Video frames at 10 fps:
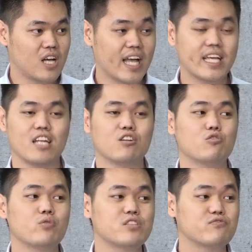I can
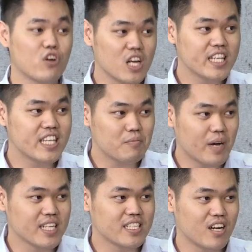always volunteer
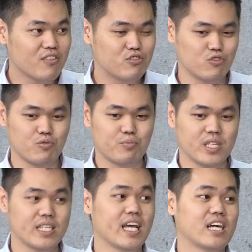myself to
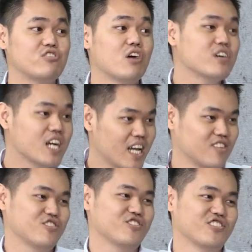be their travel guide
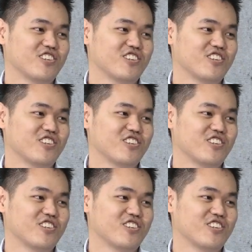also.